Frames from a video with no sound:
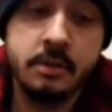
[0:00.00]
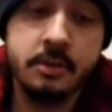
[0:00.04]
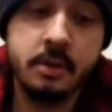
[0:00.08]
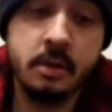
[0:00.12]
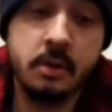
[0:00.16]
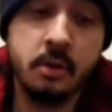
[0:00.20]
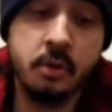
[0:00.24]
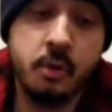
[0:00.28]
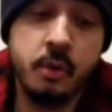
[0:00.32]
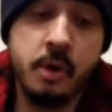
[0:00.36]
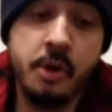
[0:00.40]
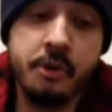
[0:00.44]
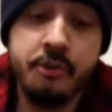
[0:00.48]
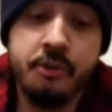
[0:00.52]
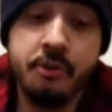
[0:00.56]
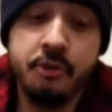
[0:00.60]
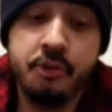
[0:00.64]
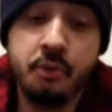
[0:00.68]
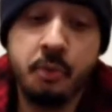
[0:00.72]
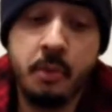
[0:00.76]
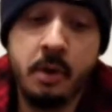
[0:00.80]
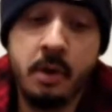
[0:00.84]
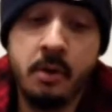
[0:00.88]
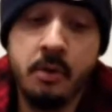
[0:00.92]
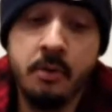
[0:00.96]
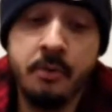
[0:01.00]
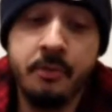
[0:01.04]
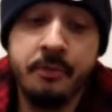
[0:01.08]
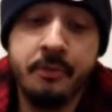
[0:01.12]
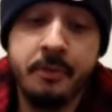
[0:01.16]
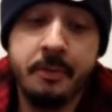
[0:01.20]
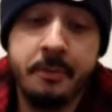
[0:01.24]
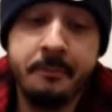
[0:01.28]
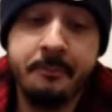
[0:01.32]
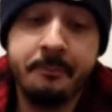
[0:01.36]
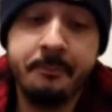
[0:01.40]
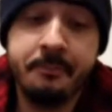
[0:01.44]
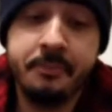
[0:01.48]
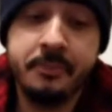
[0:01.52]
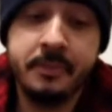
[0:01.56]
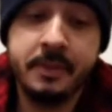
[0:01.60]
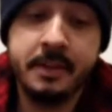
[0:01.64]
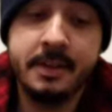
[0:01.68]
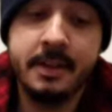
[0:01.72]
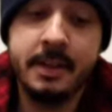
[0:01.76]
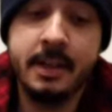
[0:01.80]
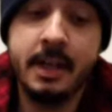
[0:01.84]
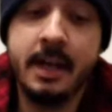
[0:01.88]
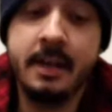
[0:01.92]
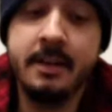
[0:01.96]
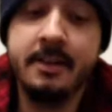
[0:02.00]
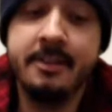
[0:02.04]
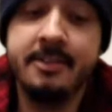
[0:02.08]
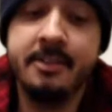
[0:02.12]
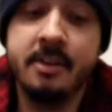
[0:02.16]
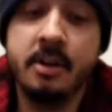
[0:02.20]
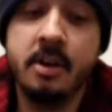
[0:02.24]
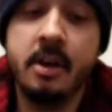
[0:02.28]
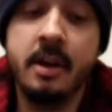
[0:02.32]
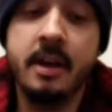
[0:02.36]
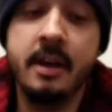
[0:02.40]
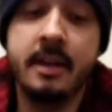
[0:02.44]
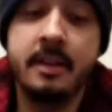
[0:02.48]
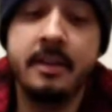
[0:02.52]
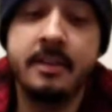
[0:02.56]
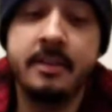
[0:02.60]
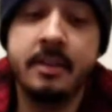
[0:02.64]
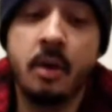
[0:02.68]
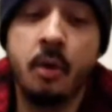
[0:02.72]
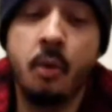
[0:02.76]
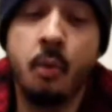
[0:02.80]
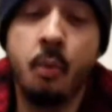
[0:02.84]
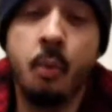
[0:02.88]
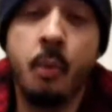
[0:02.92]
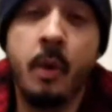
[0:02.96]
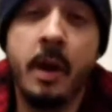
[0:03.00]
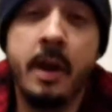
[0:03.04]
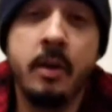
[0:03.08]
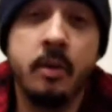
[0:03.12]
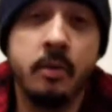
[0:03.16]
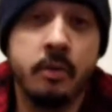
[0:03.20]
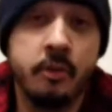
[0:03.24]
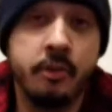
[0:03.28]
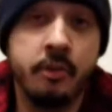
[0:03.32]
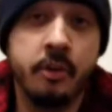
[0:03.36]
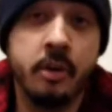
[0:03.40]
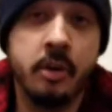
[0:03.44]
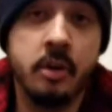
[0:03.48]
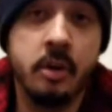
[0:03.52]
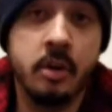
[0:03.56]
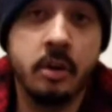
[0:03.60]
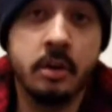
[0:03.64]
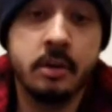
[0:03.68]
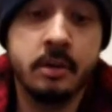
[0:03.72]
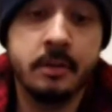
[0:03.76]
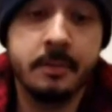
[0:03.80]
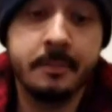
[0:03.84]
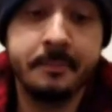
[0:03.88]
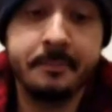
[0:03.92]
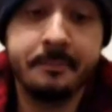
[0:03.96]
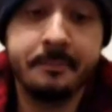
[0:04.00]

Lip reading: So question 12, the answer is a whale shark.